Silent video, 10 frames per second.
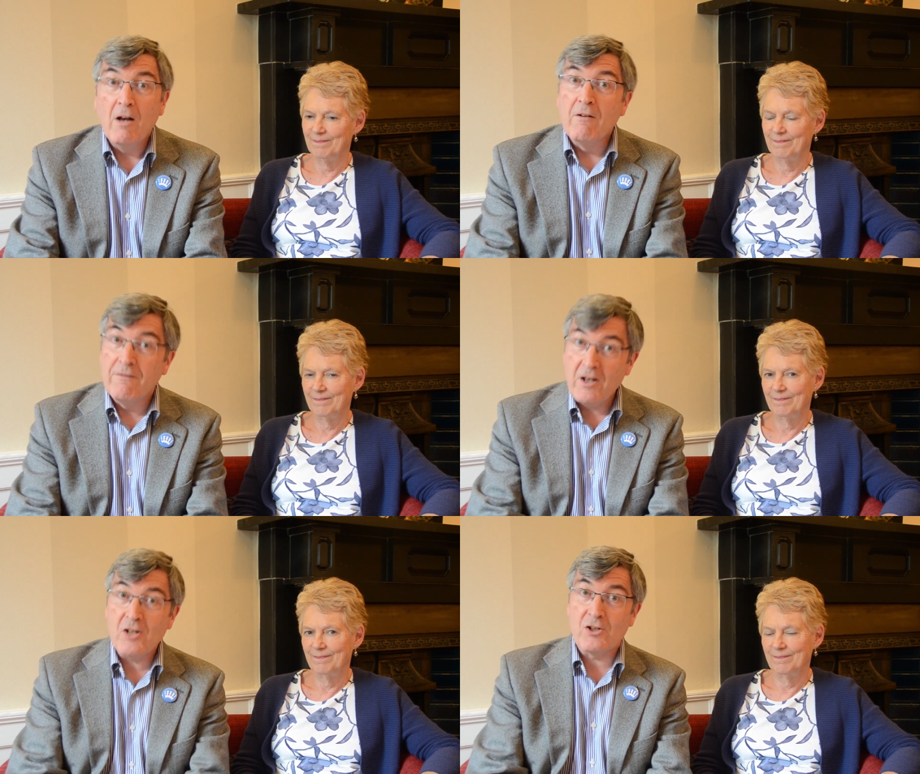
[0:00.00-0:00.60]

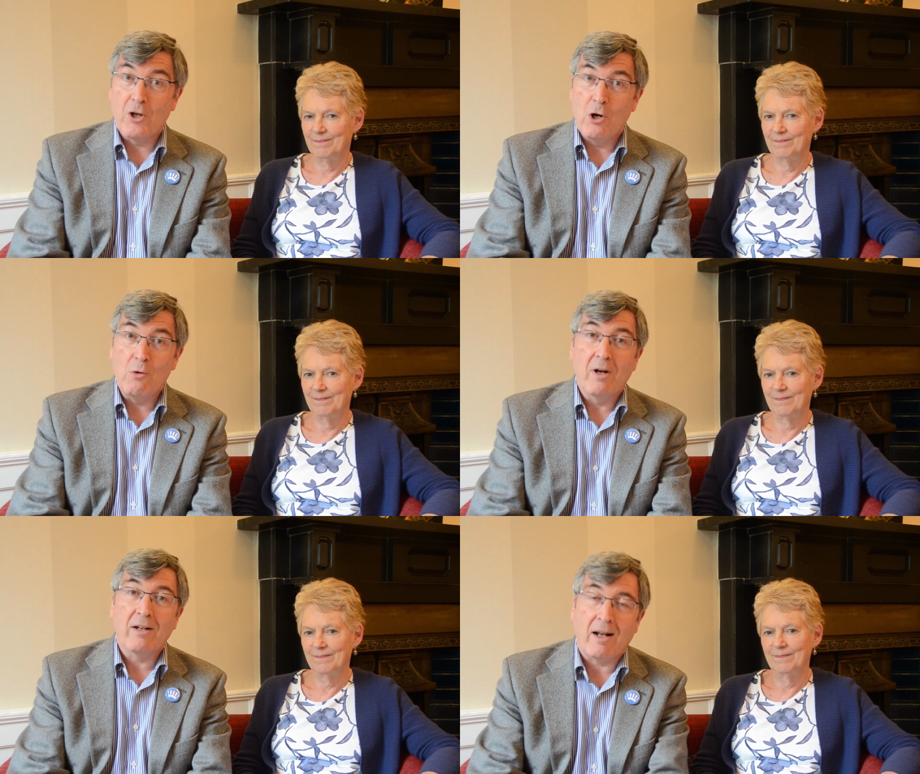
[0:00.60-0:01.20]
Speaker 1: First
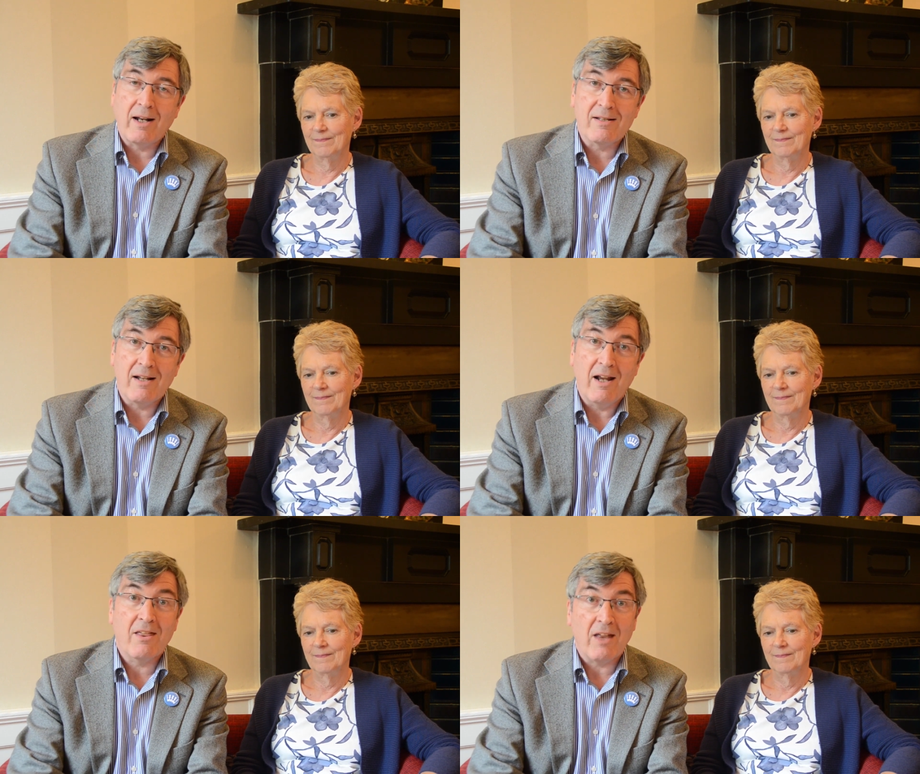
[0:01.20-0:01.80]
though, can I
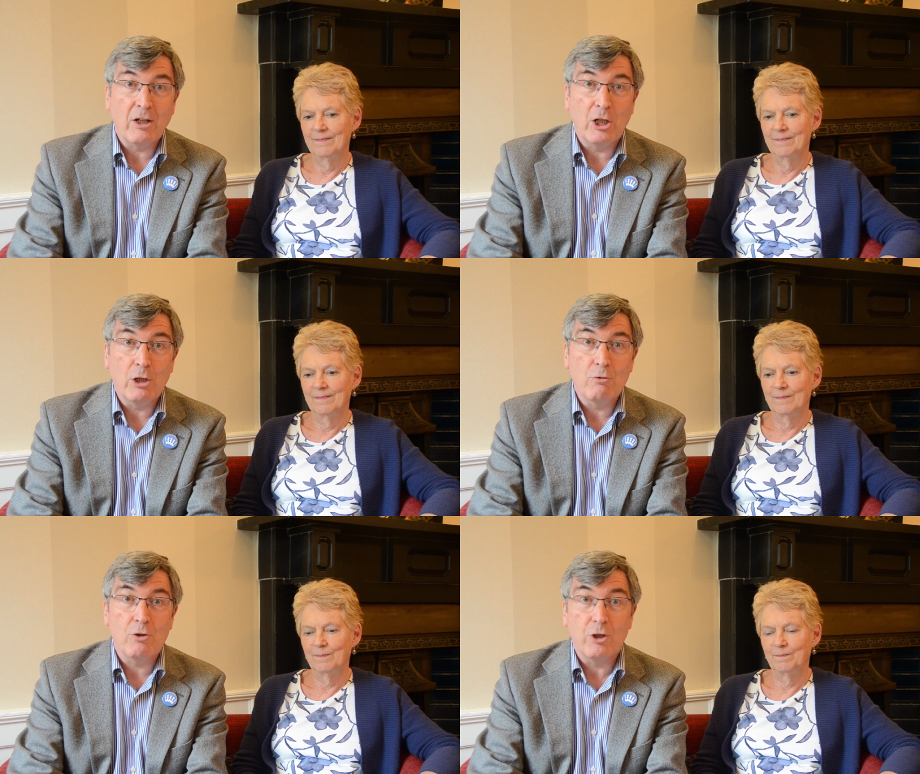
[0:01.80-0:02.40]
say thank
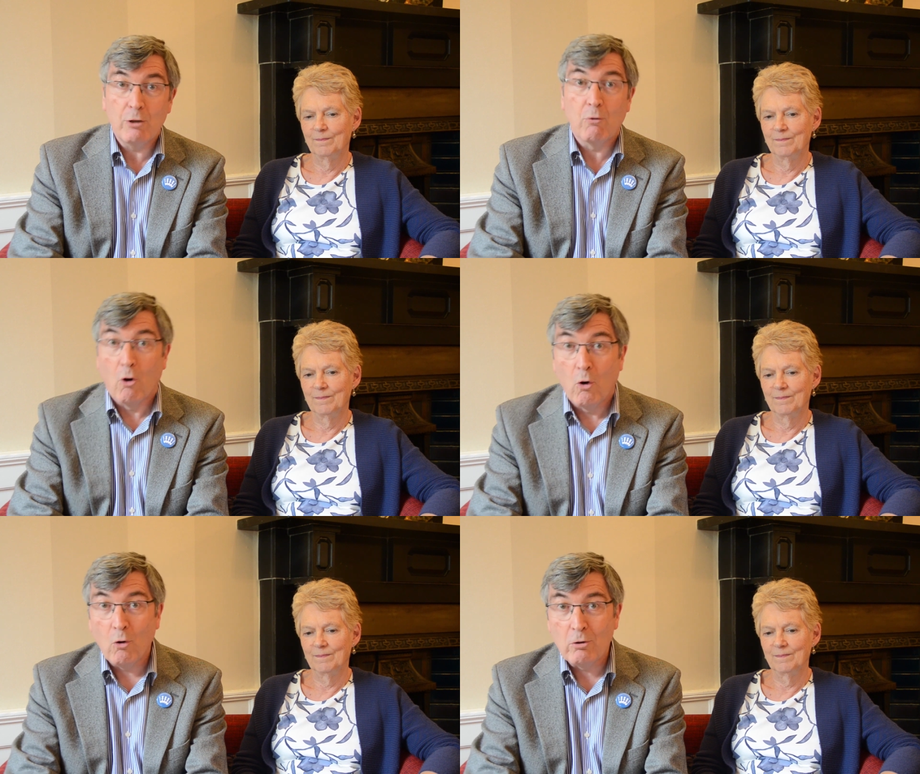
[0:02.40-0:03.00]
you to you
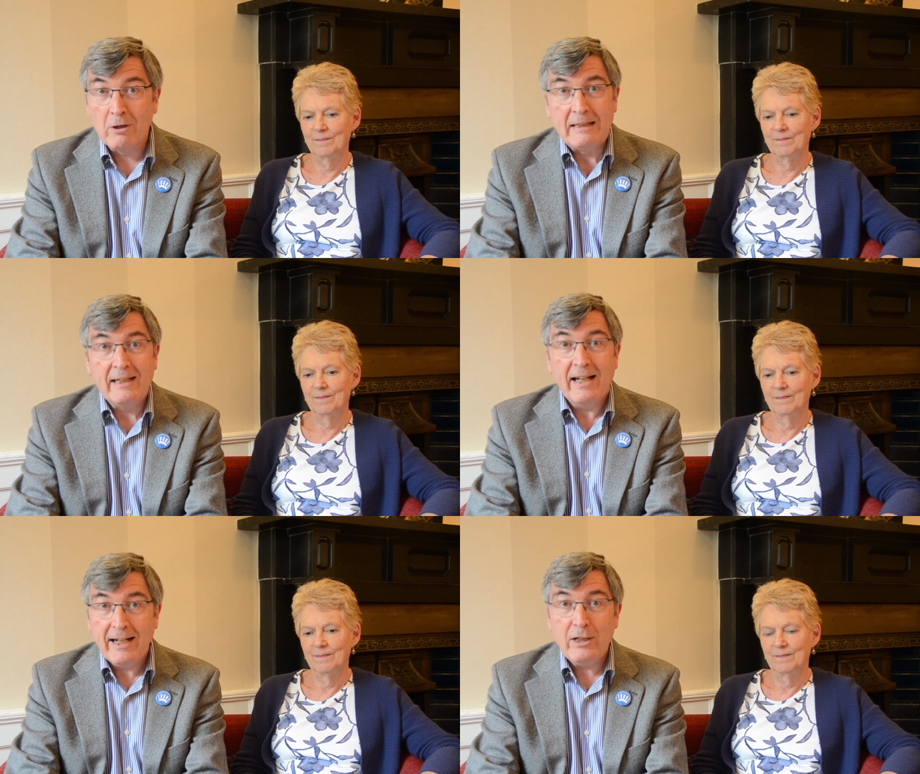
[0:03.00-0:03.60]
all
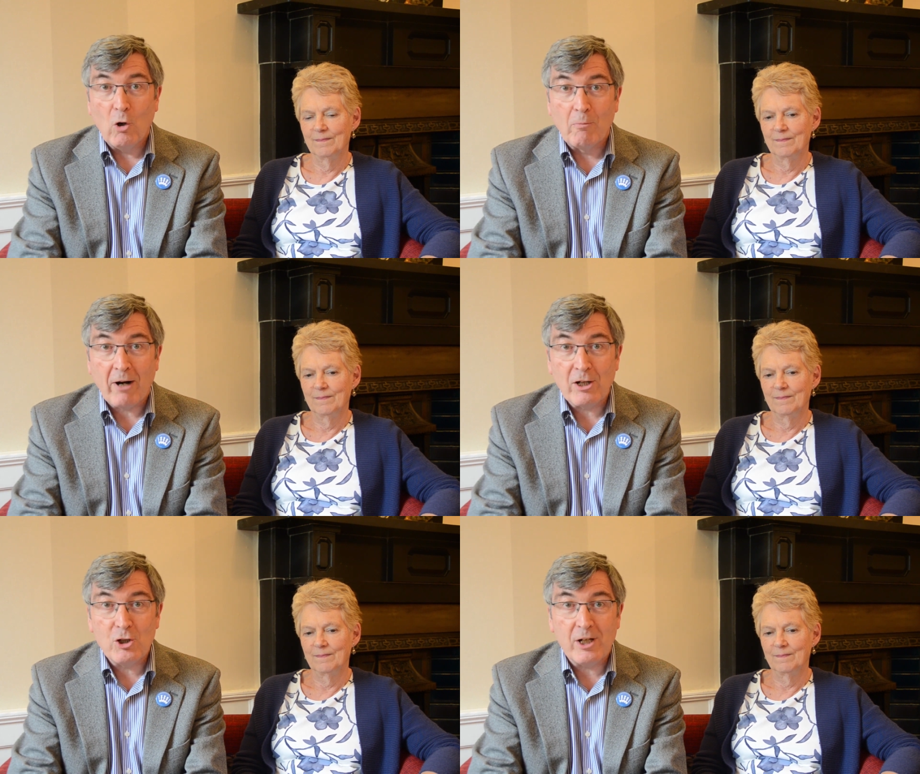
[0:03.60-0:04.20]
in your
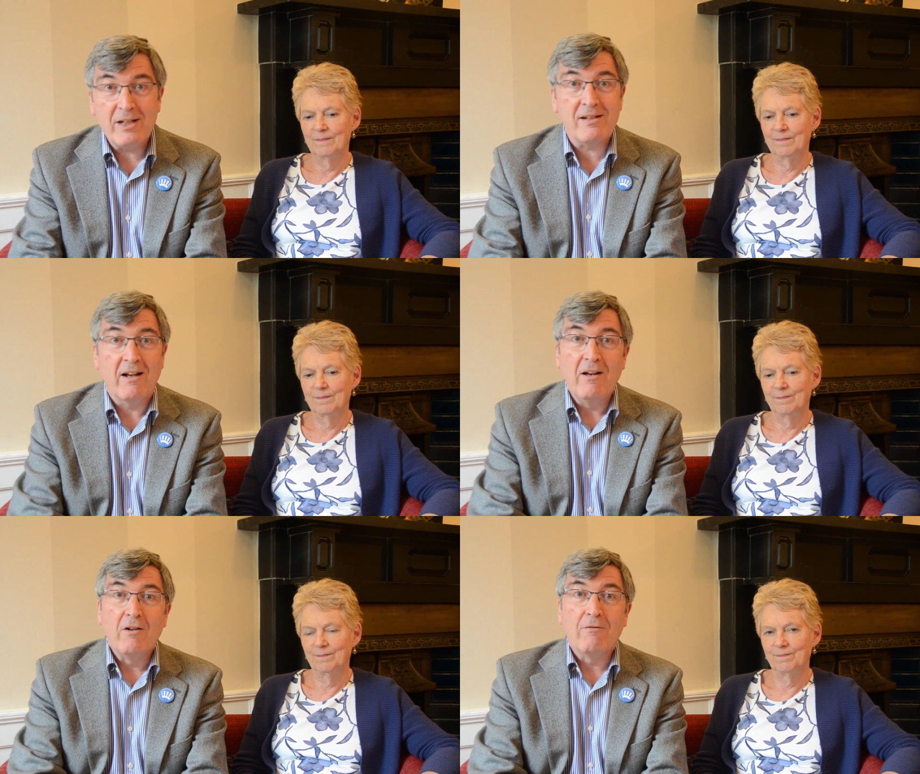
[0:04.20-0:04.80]

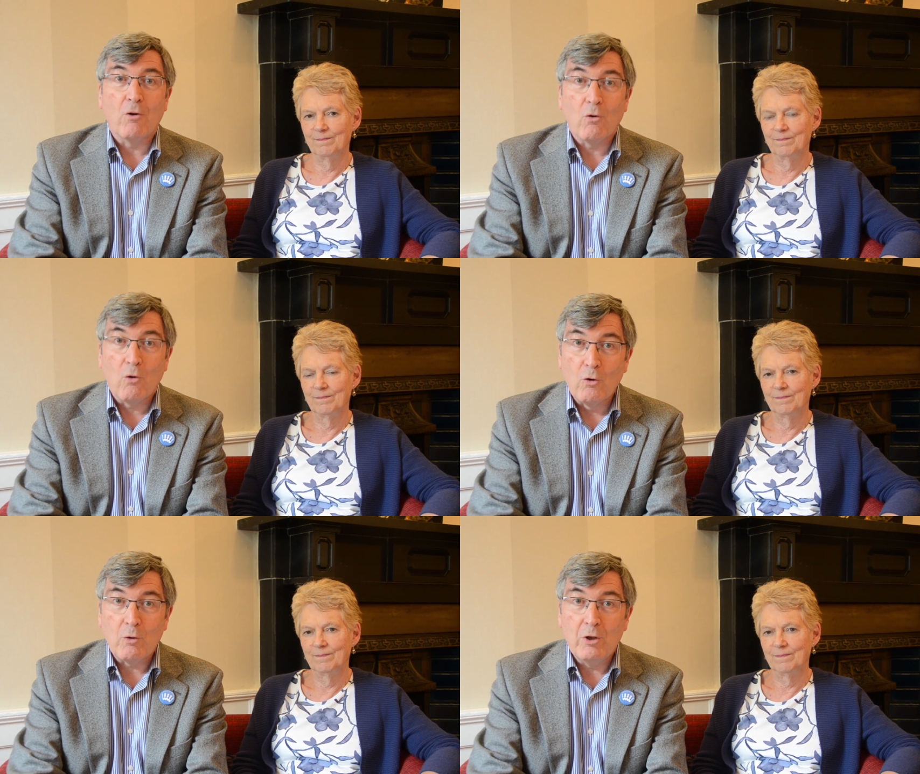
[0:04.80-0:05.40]
branches for
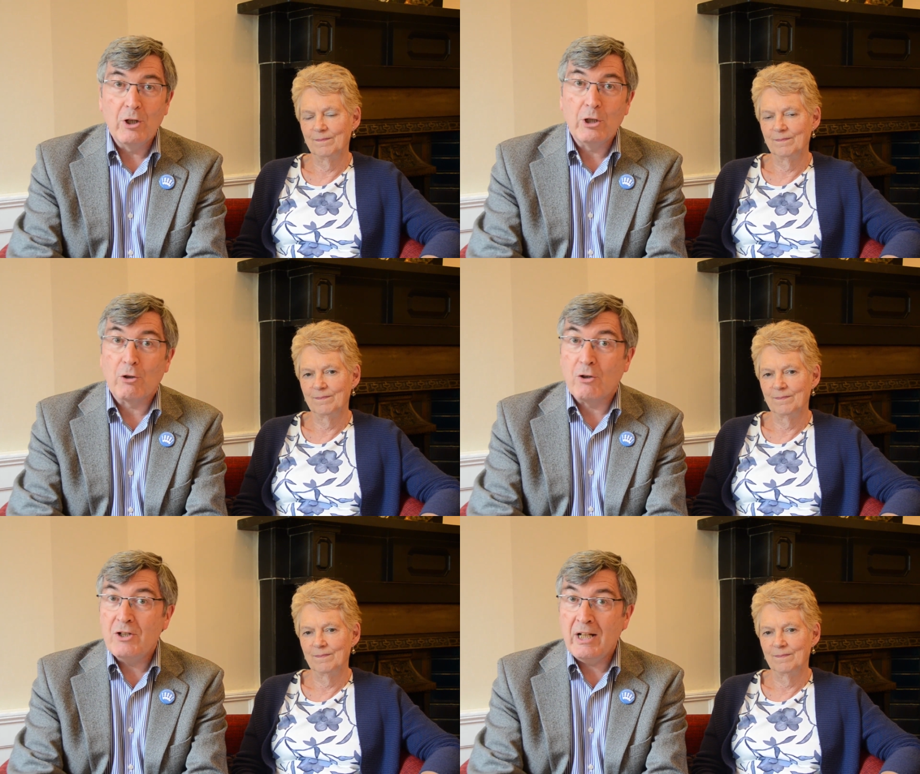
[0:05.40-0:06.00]
all the work you're
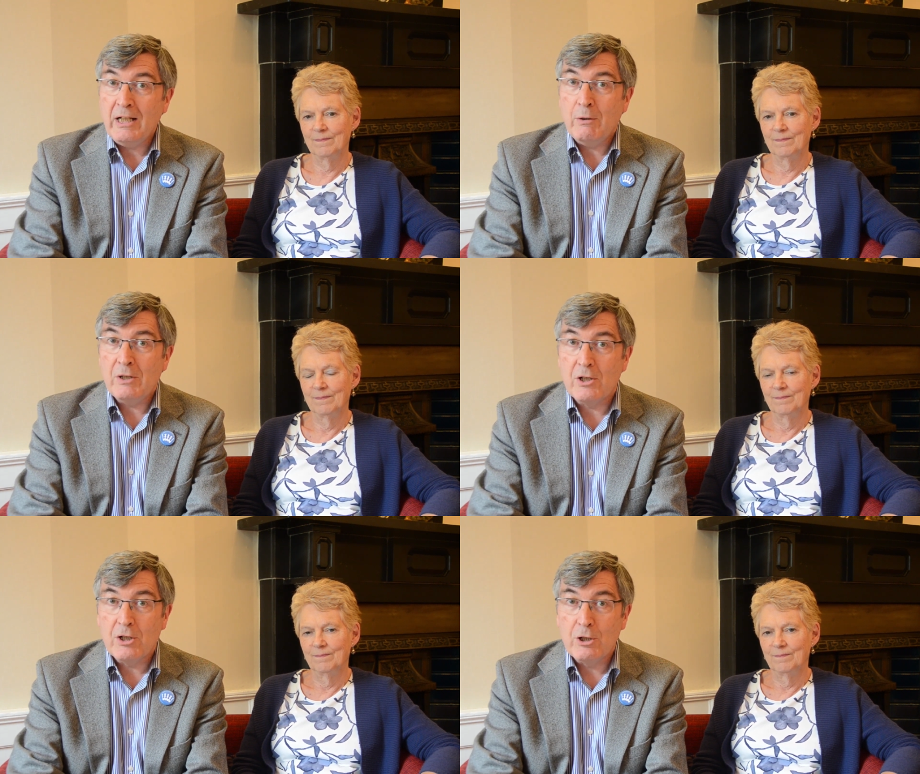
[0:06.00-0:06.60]
continuing
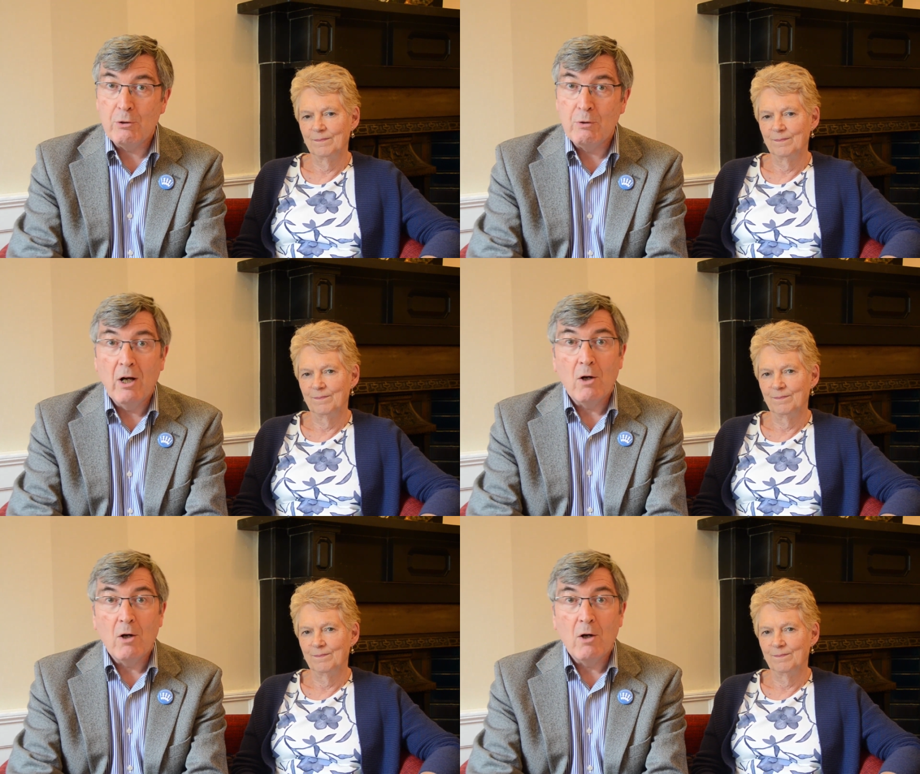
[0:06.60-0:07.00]
to do